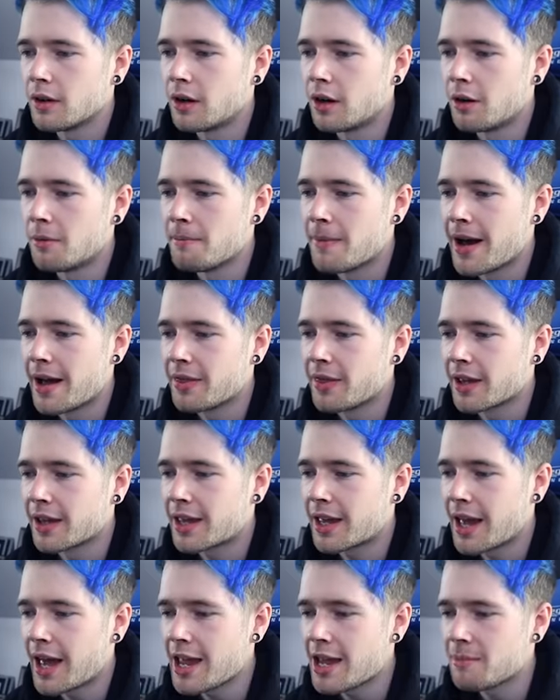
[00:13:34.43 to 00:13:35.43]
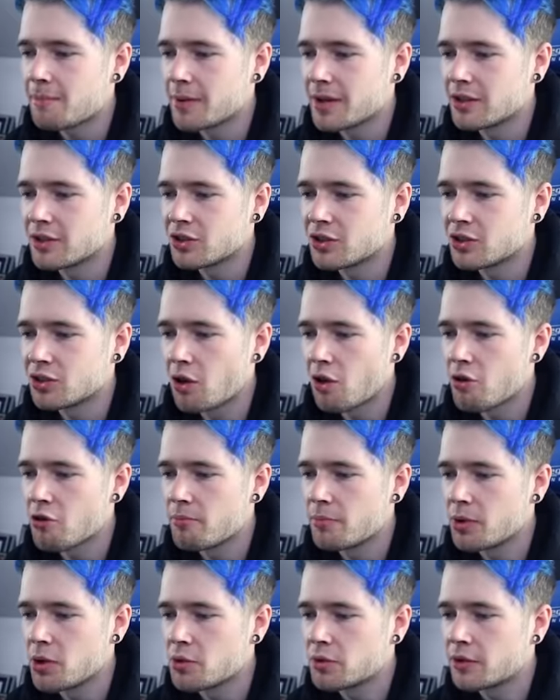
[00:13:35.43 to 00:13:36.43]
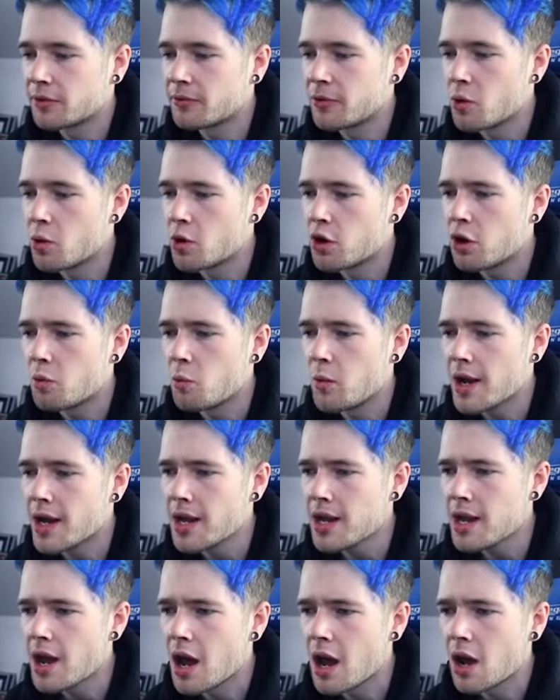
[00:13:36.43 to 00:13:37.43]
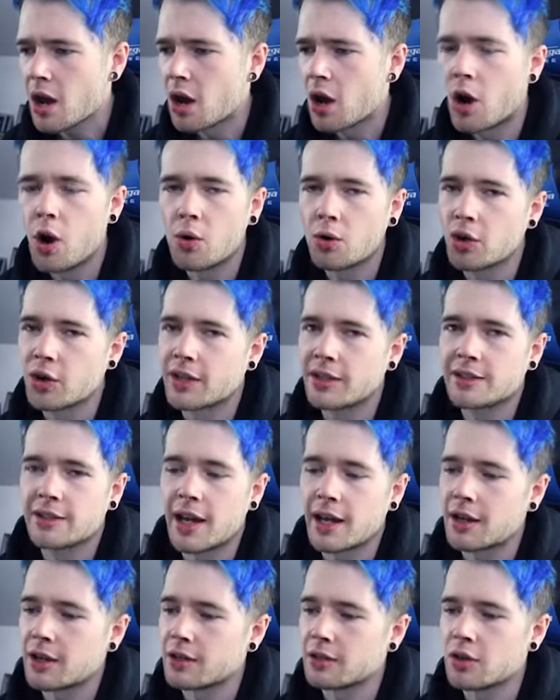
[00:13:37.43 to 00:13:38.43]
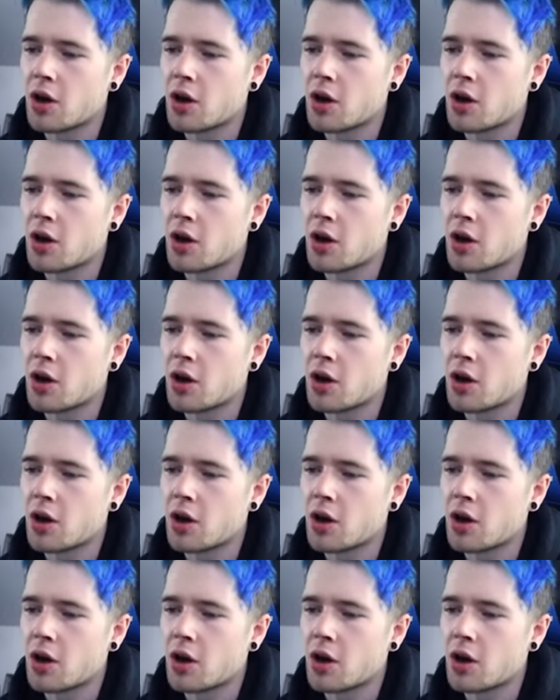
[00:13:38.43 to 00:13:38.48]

Oh, man, the cape is so beautiful. Can we Hold on a second.